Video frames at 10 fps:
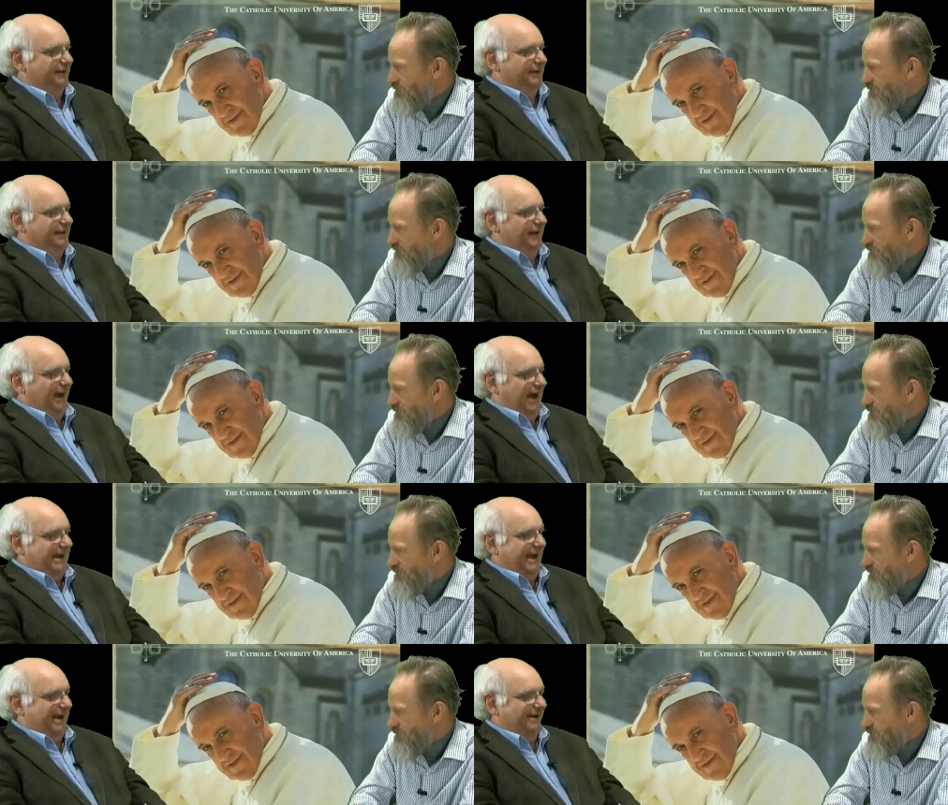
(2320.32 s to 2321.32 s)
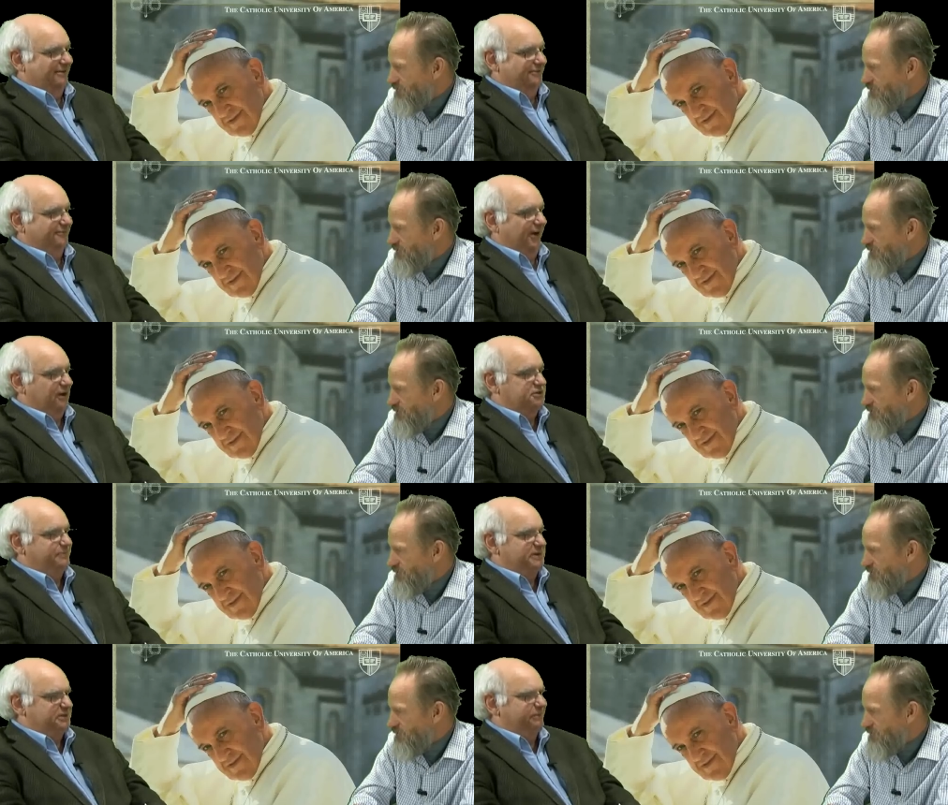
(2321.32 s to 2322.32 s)
Speaker 1: I have
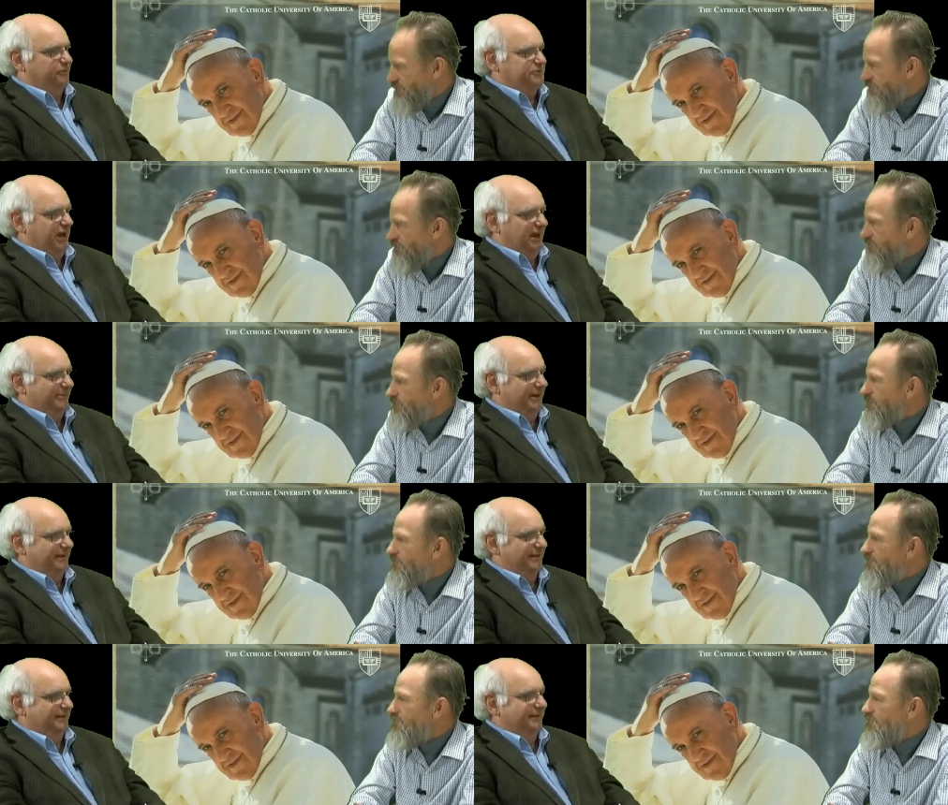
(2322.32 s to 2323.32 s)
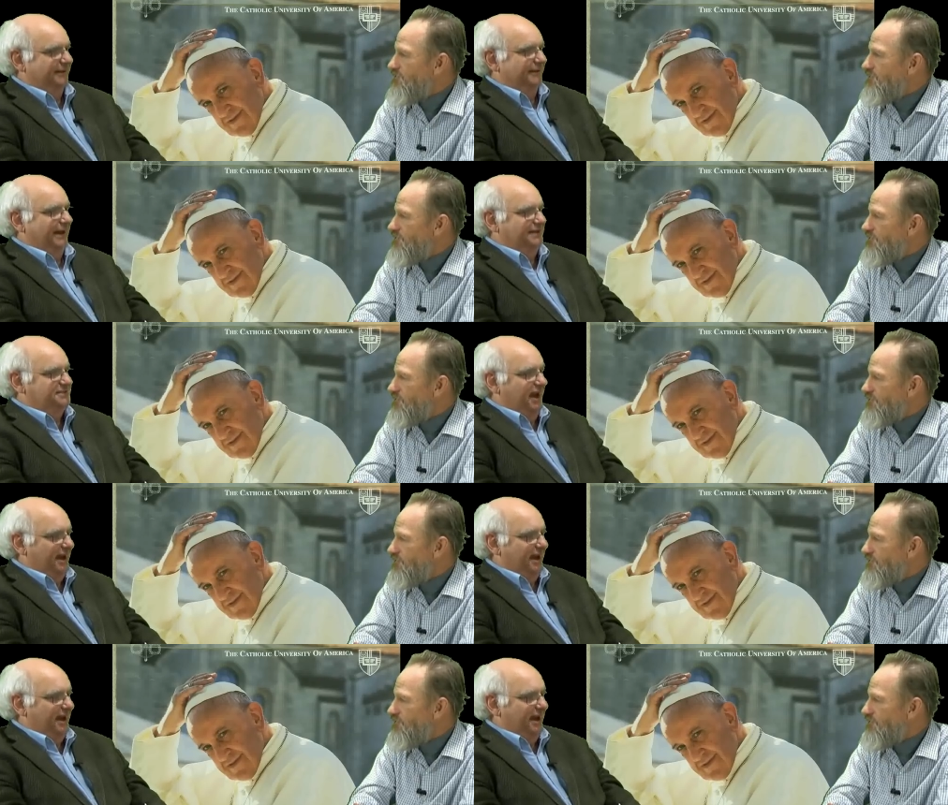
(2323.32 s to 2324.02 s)
Archbishop Odama and Thomas